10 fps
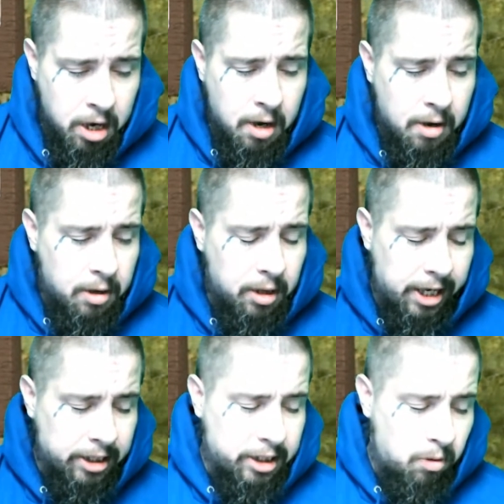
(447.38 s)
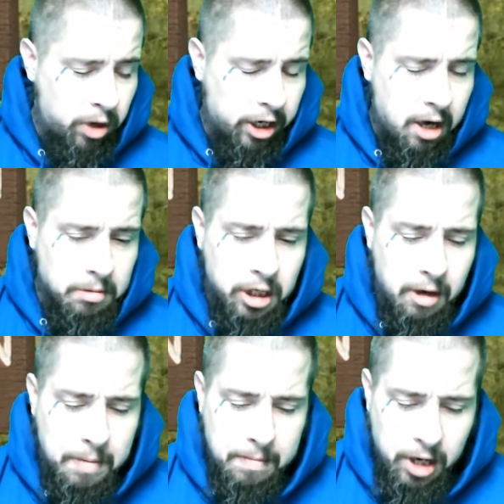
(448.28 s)
Like I said, when it comes to the
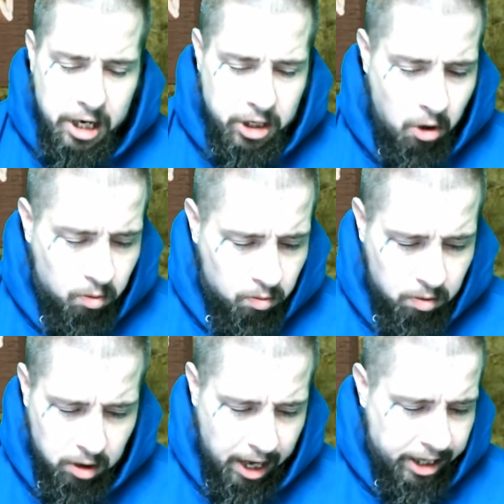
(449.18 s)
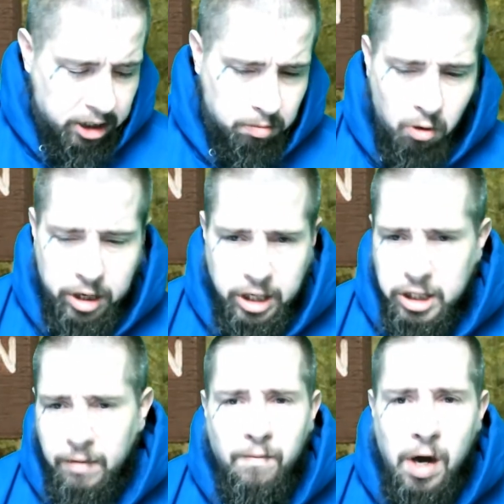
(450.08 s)
people that don't like smoking,
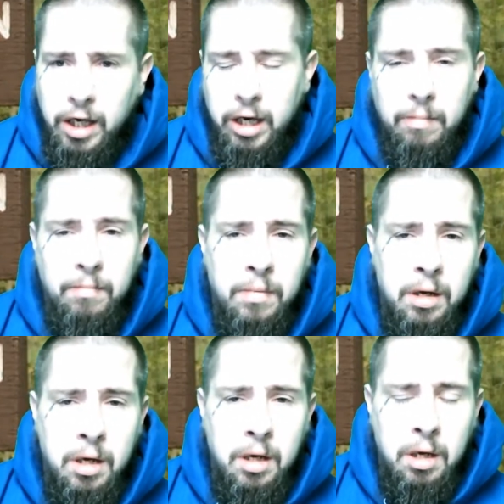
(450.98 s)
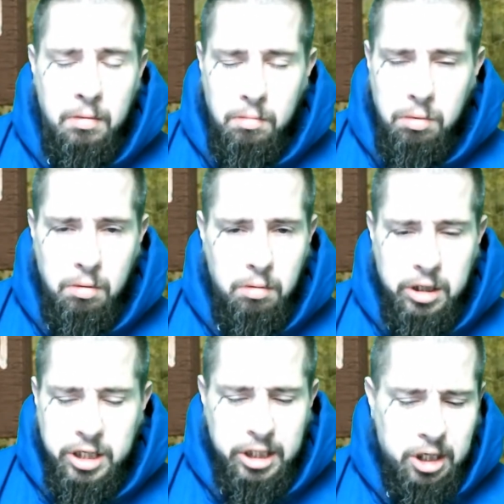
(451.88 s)
just fuck them.
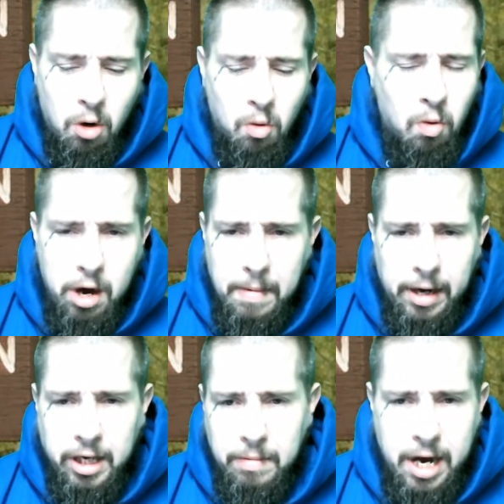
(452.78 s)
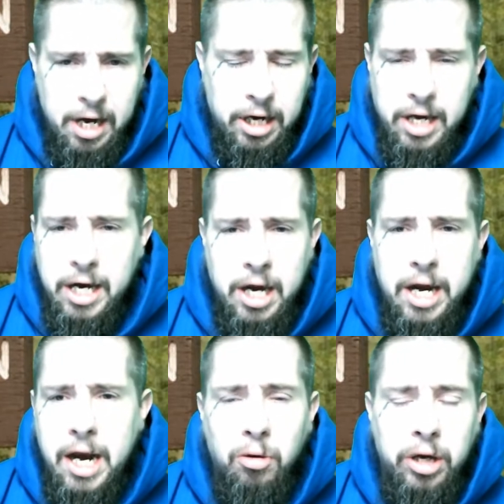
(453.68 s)
Just don't worry about them. They
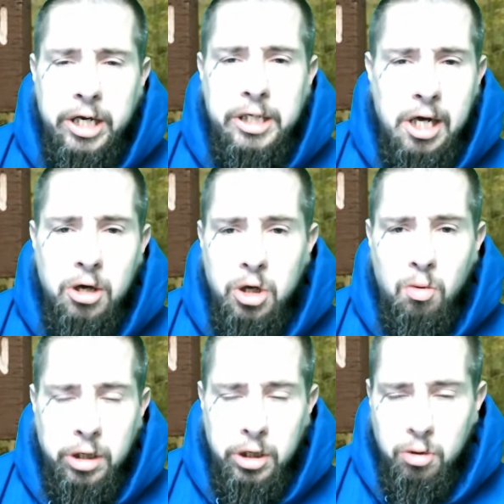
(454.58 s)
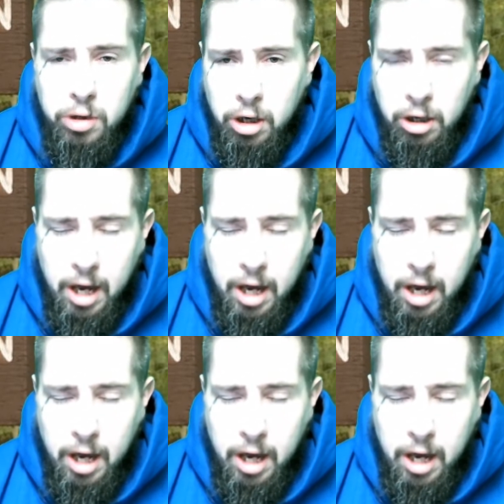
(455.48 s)
don't get to tell you what to do in your life.